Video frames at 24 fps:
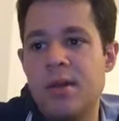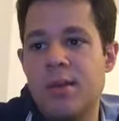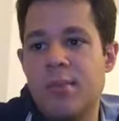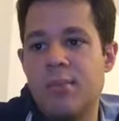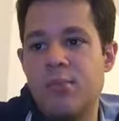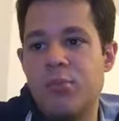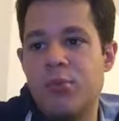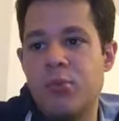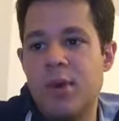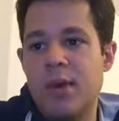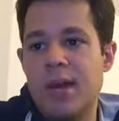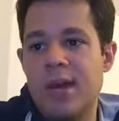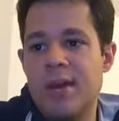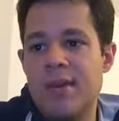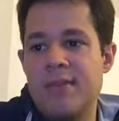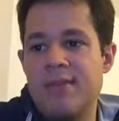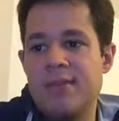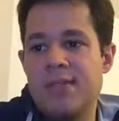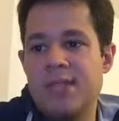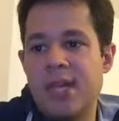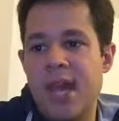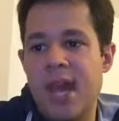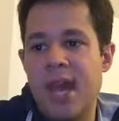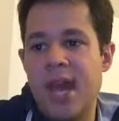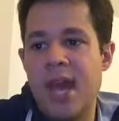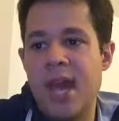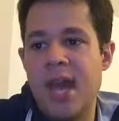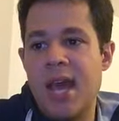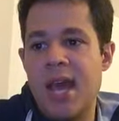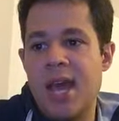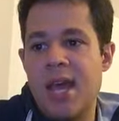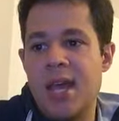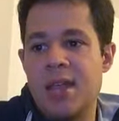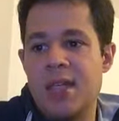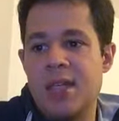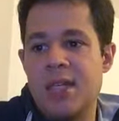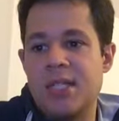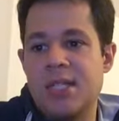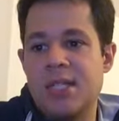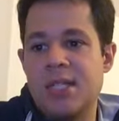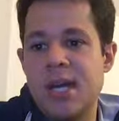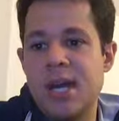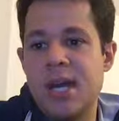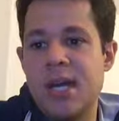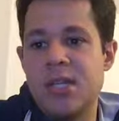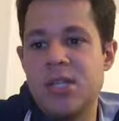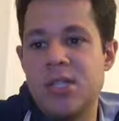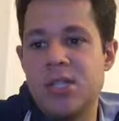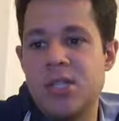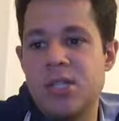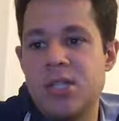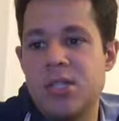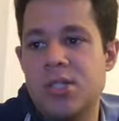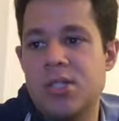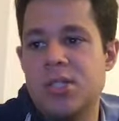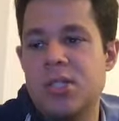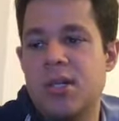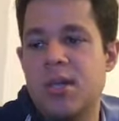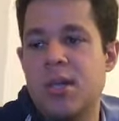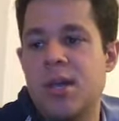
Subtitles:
Braves and the Dodgers.